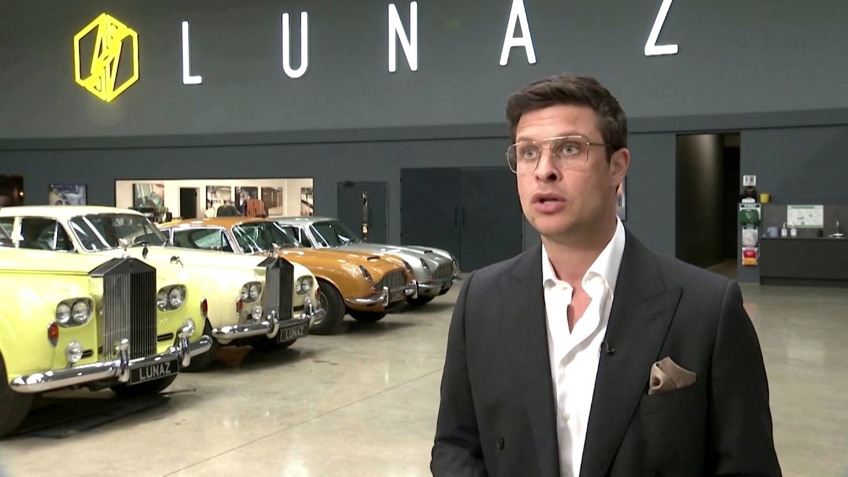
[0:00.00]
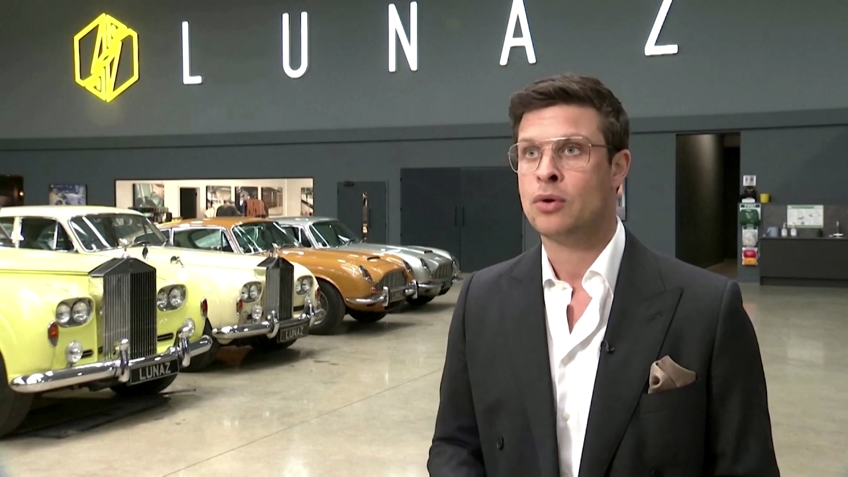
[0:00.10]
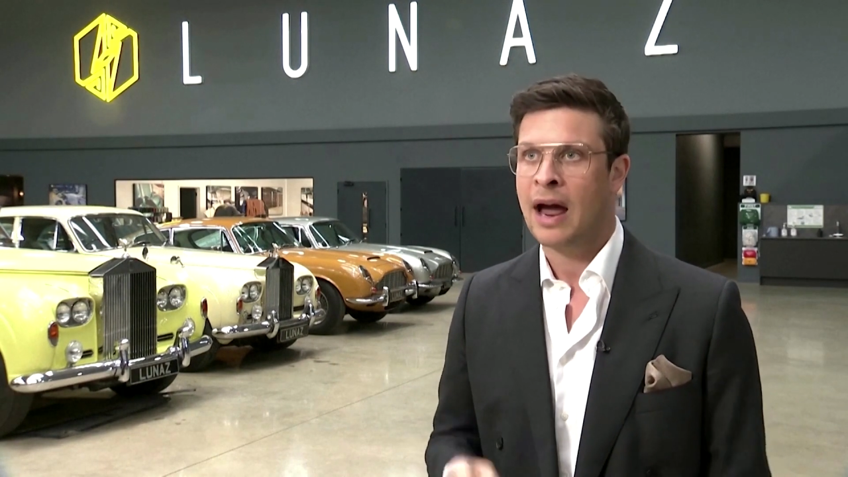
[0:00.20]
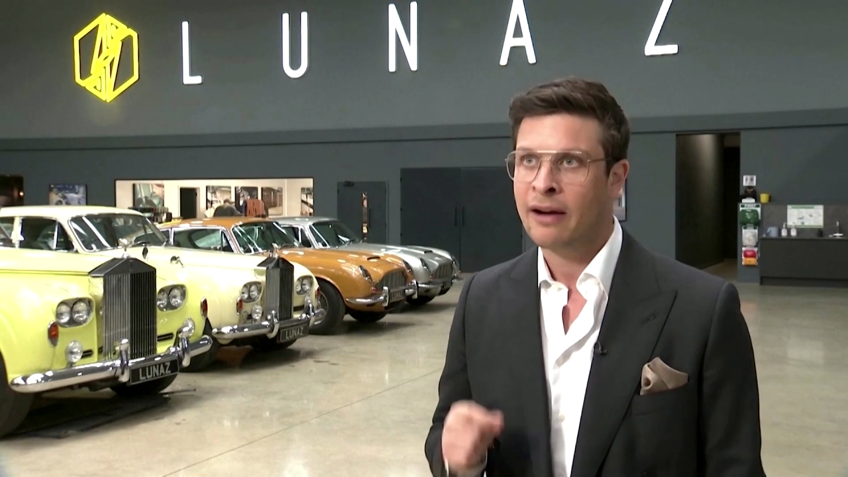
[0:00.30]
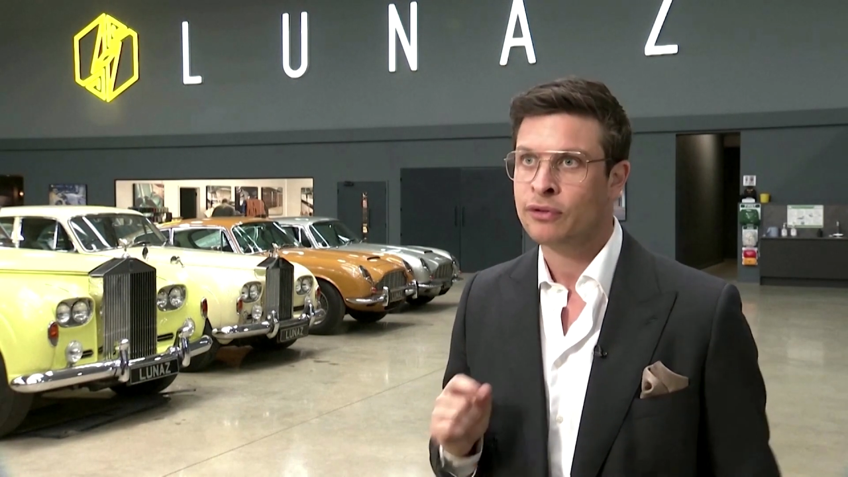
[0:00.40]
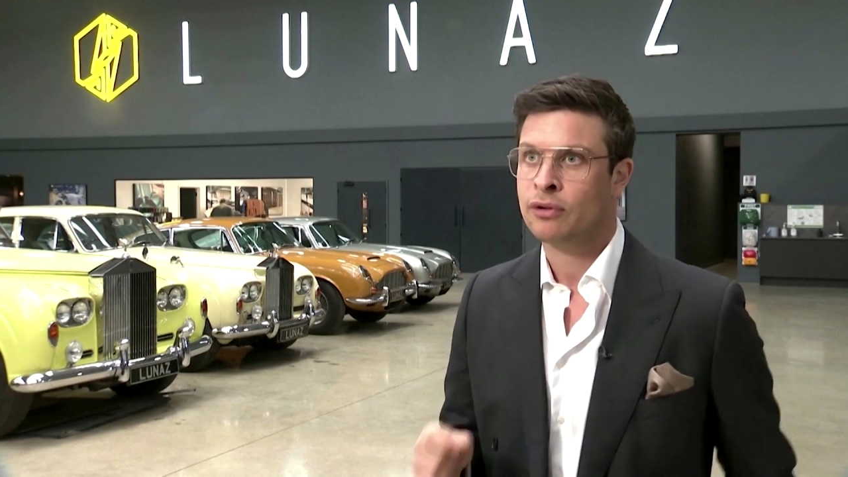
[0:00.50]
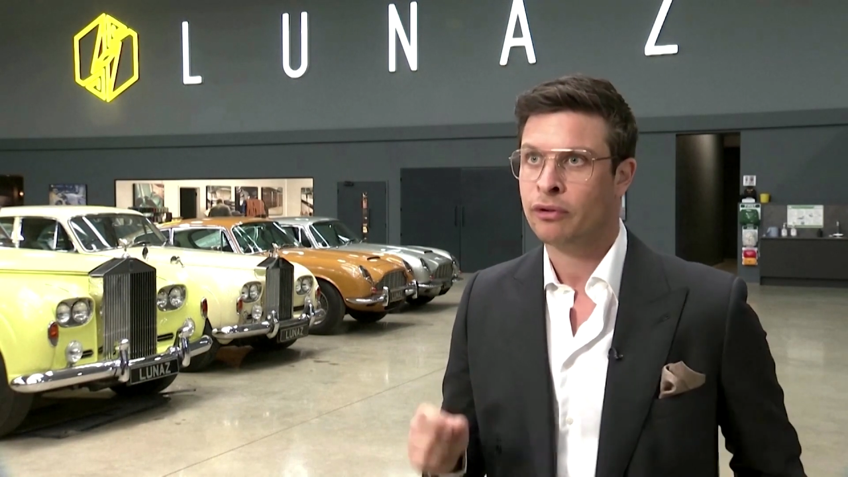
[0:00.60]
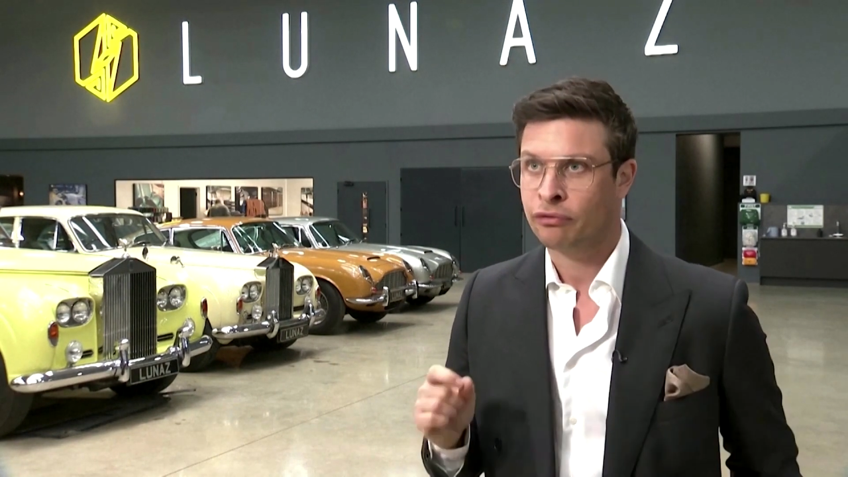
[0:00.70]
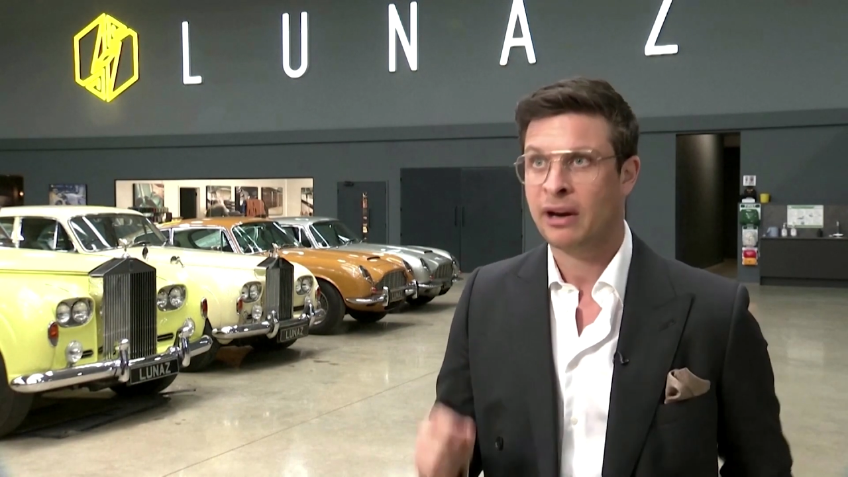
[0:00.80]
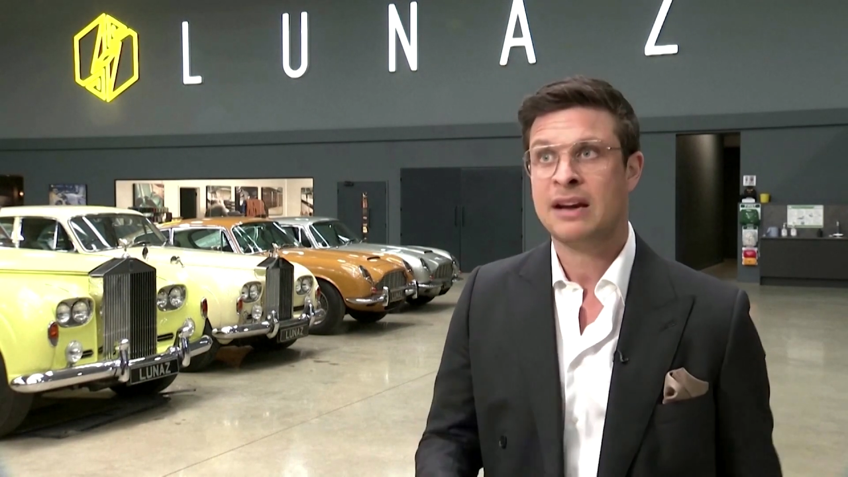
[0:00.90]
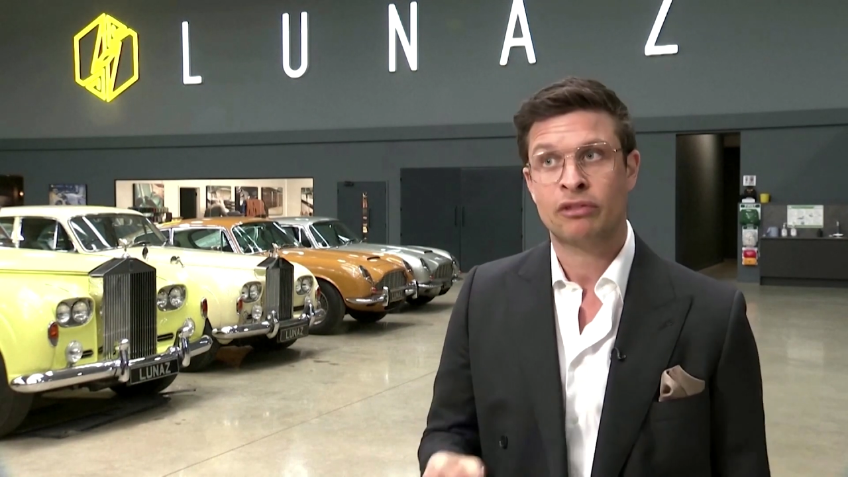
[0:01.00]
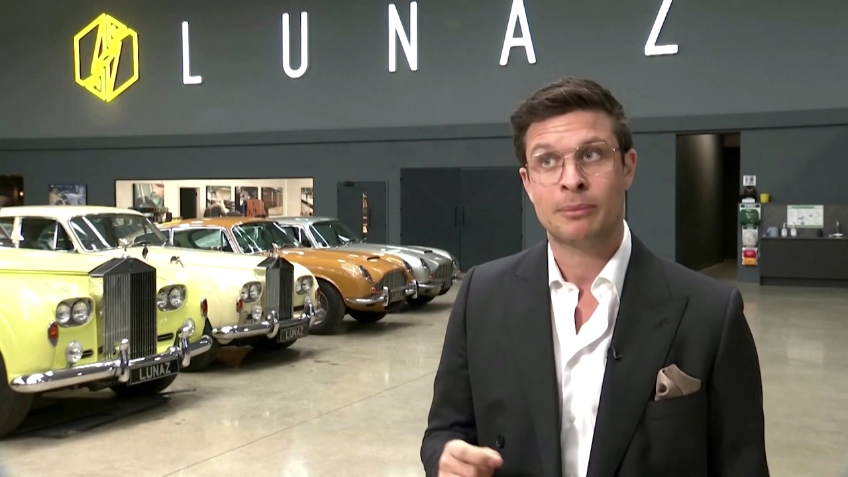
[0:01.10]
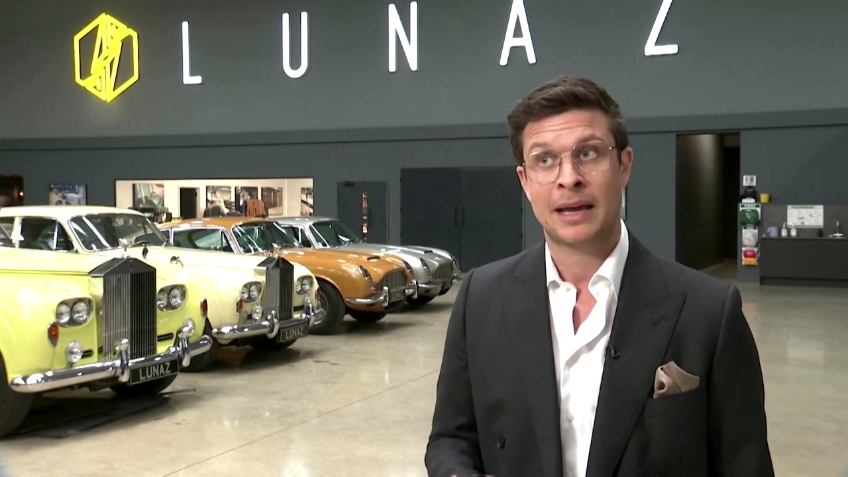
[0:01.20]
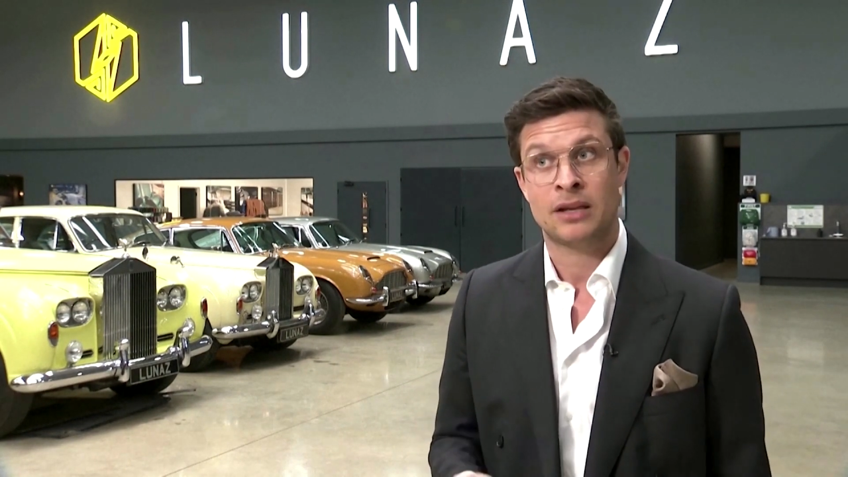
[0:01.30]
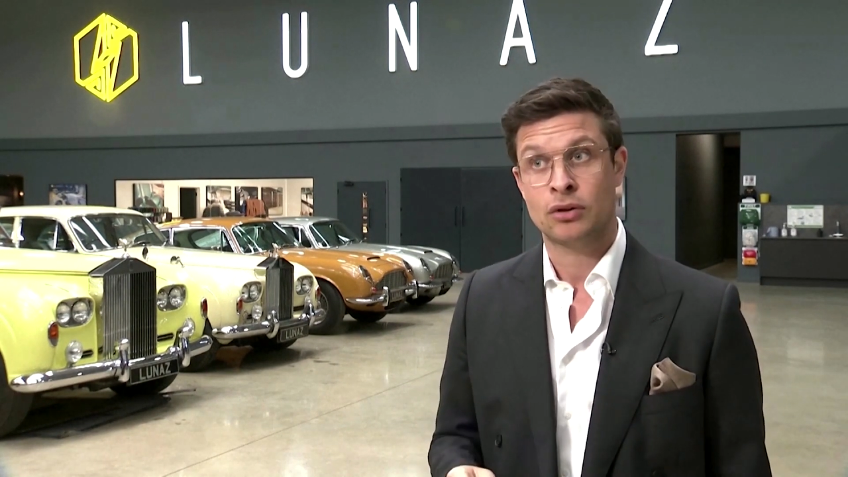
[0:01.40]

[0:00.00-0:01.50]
You have to refrain from that.